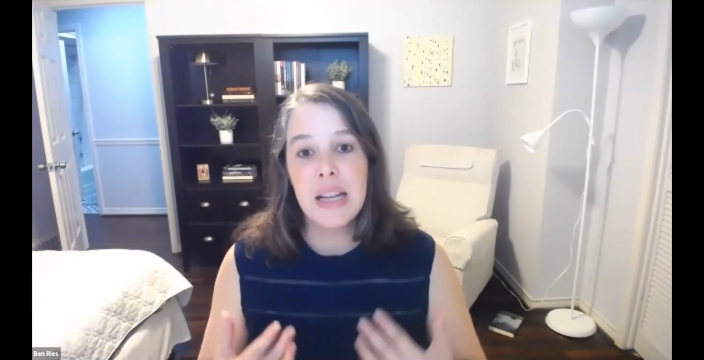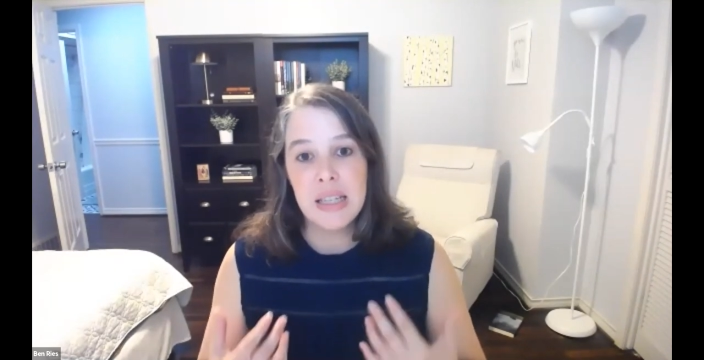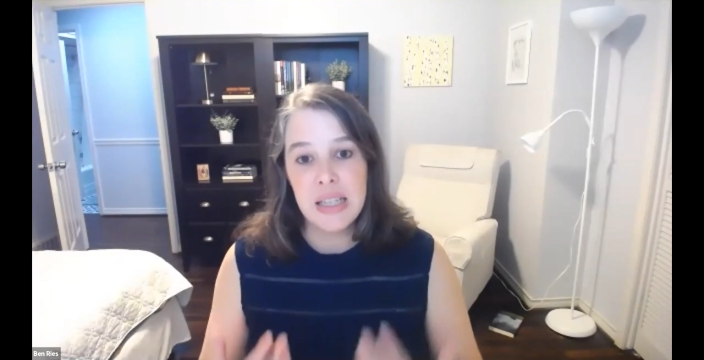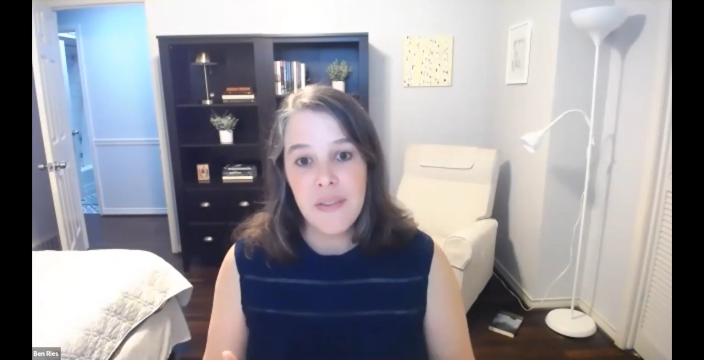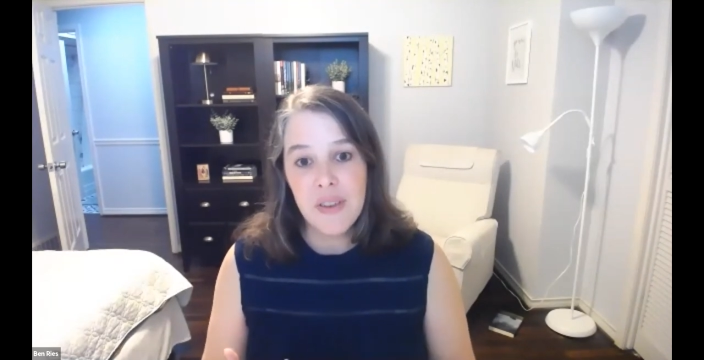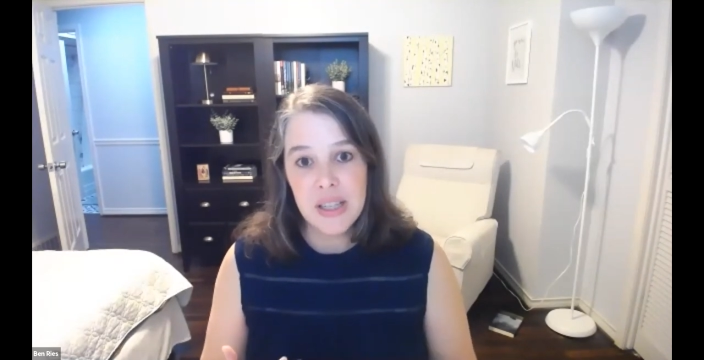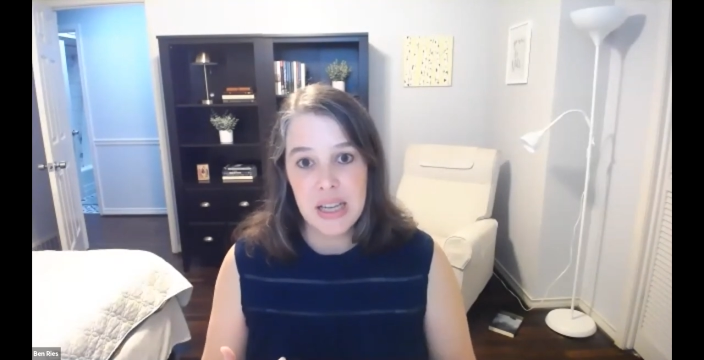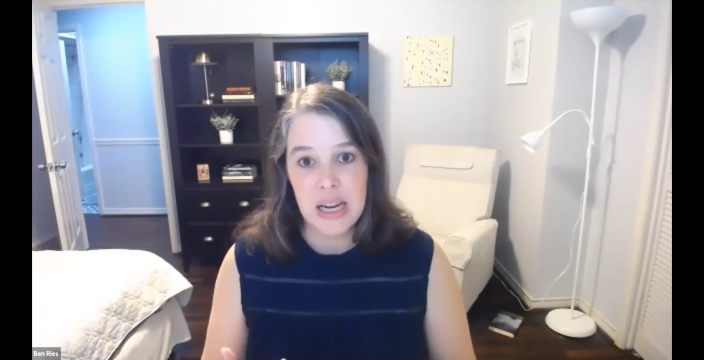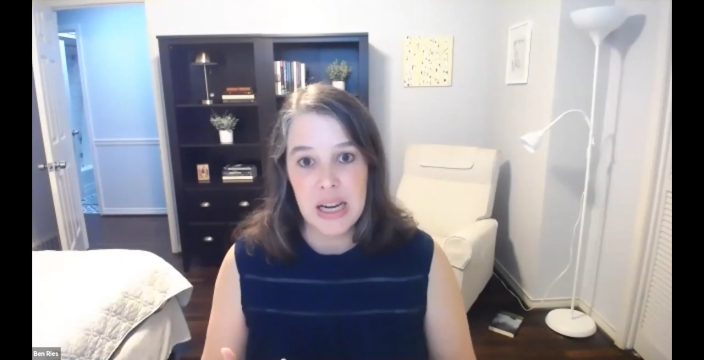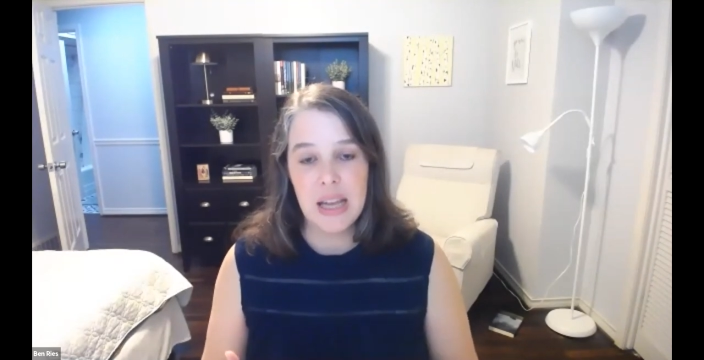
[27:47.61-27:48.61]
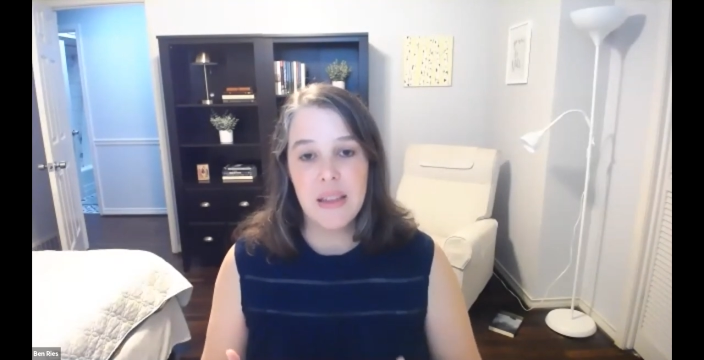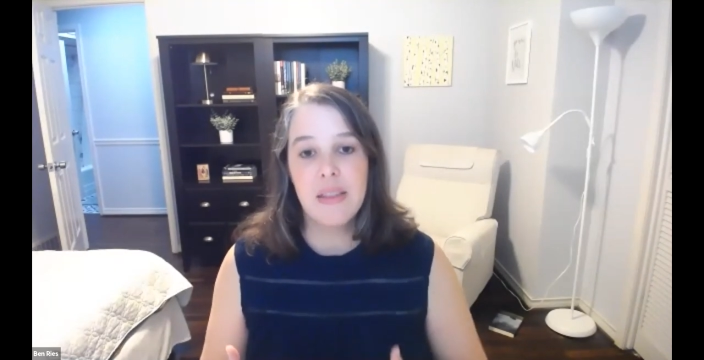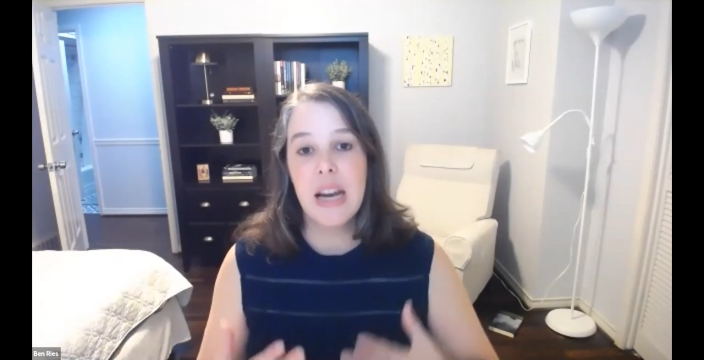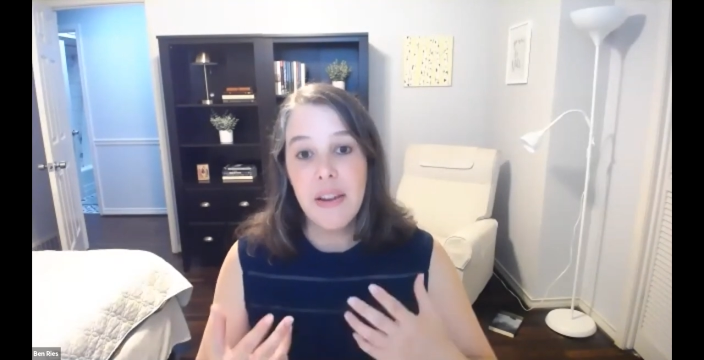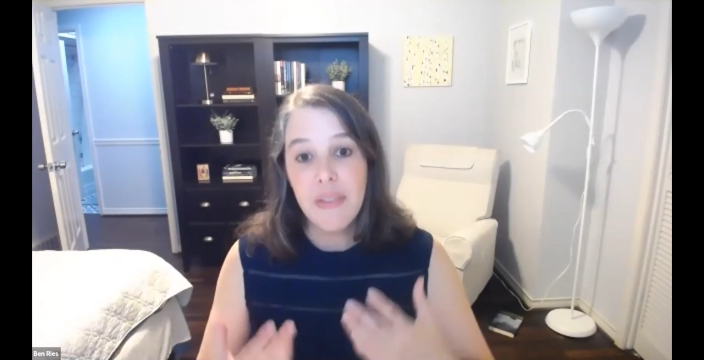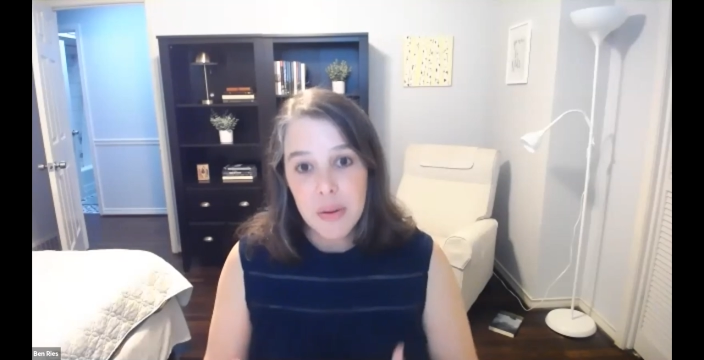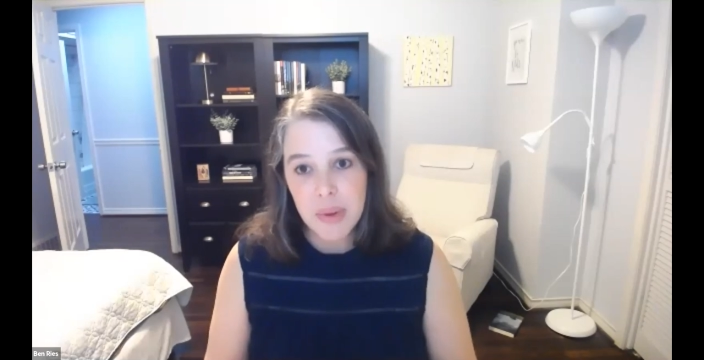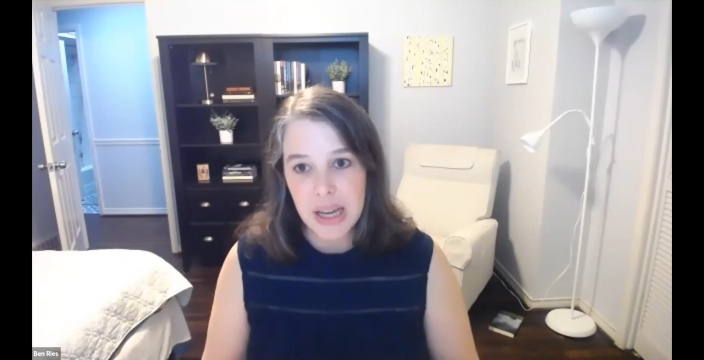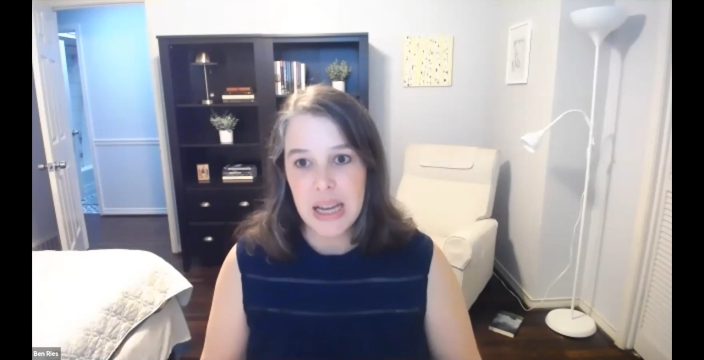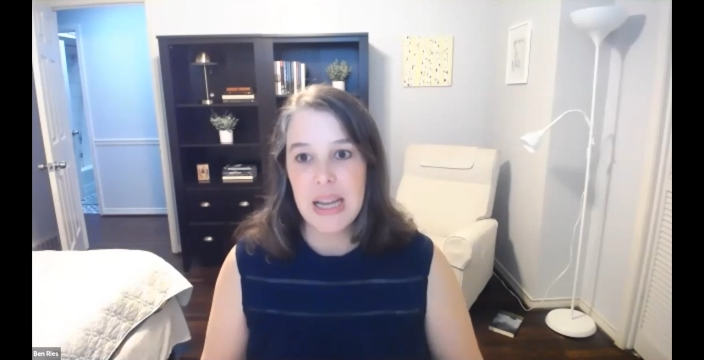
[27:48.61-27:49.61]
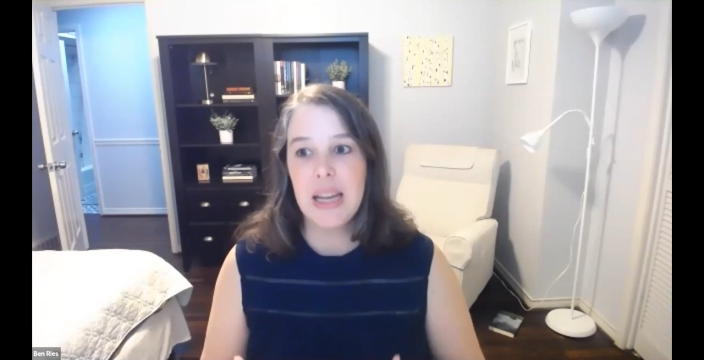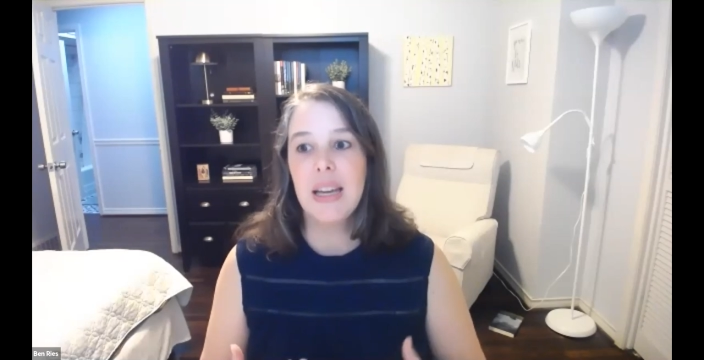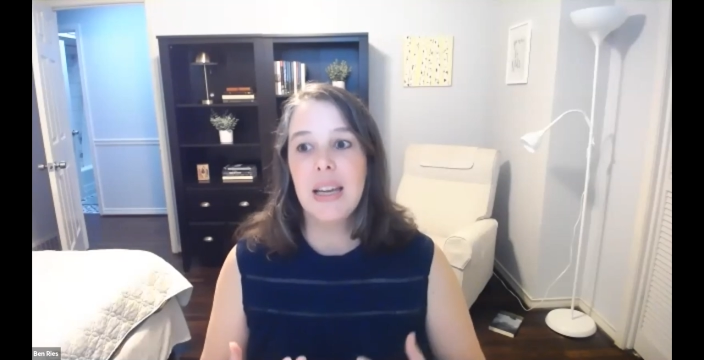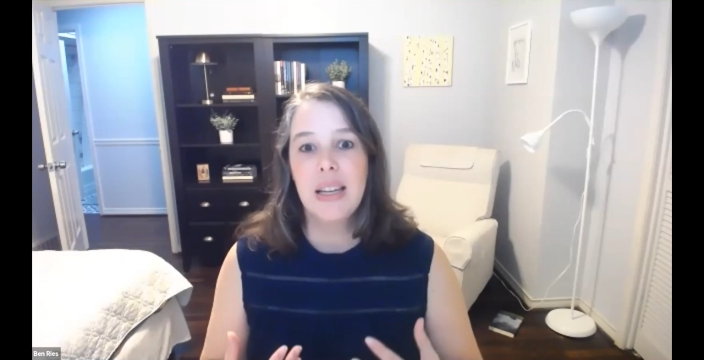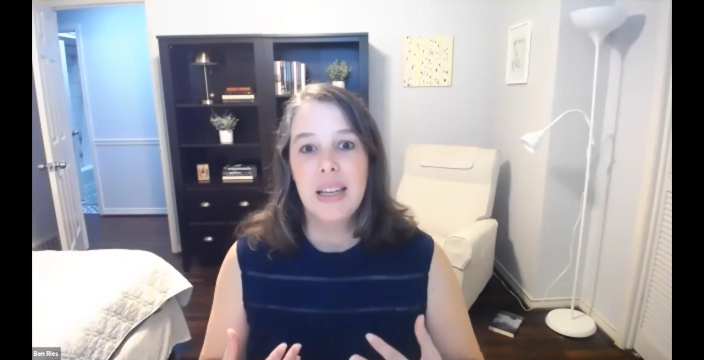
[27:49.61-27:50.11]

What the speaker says: and devastating that everybody,